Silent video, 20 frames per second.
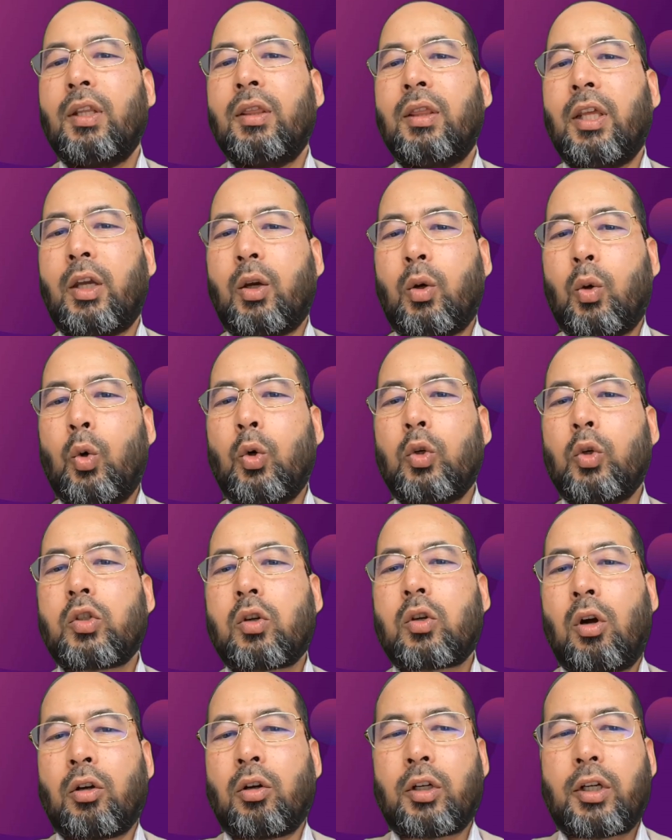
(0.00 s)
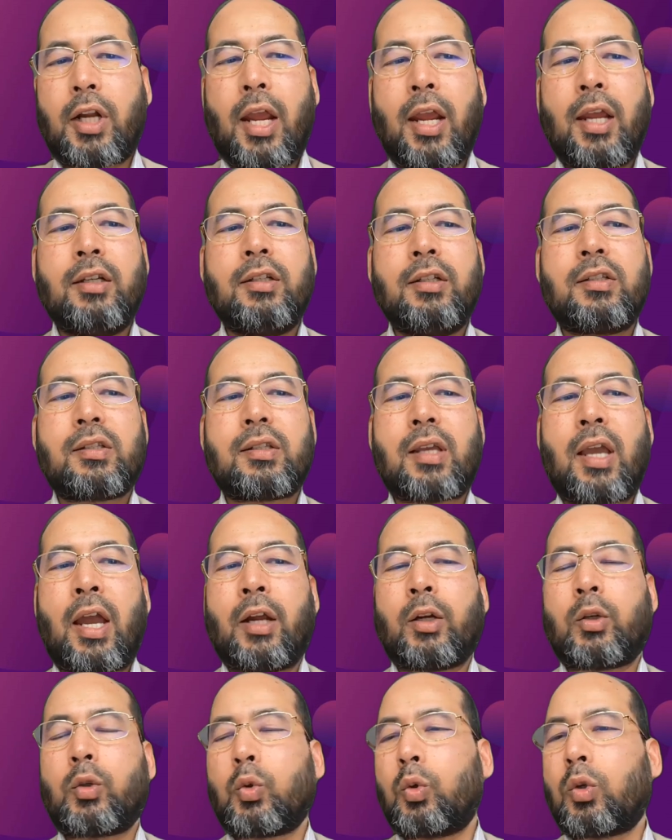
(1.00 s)
The course contains
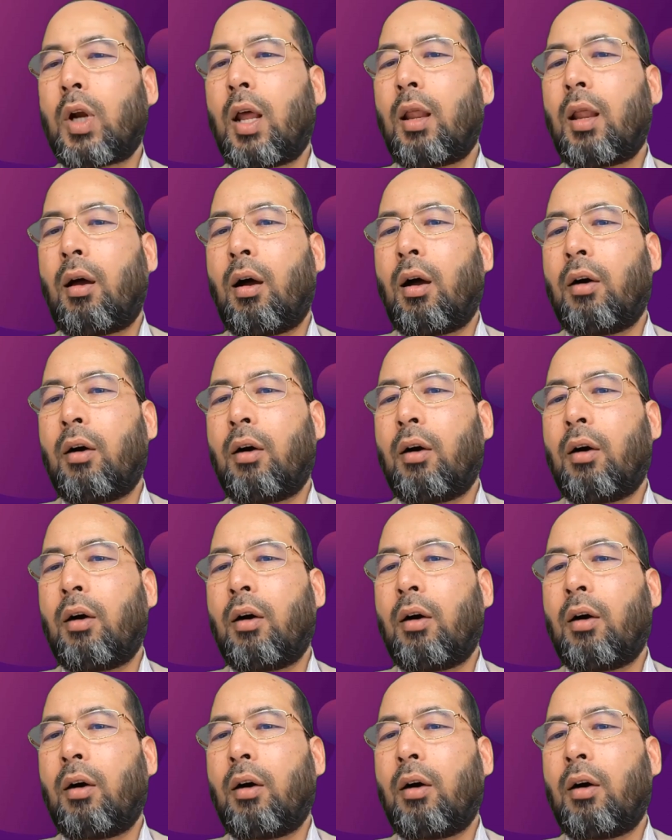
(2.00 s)
a total